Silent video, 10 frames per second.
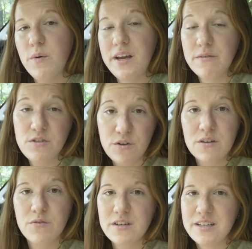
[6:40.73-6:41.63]
We have two
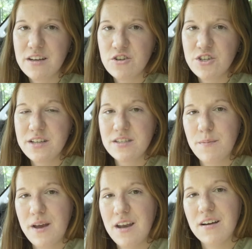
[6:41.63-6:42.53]
different data sheets
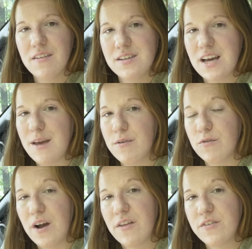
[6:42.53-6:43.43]
depending on the type of
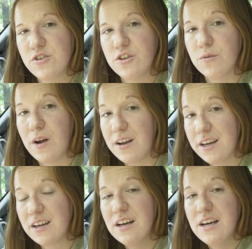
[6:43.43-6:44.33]
route that you're running,